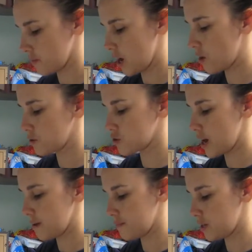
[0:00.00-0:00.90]
I will
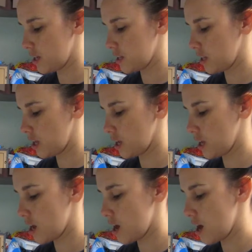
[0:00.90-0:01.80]
try and put in the
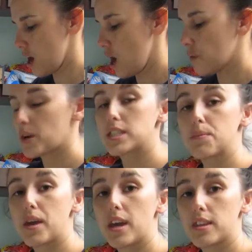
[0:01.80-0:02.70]

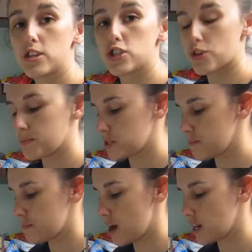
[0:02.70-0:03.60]
recipe in the
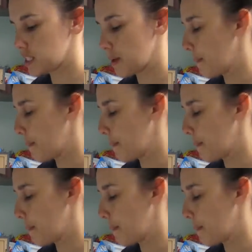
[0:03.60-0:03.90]
description box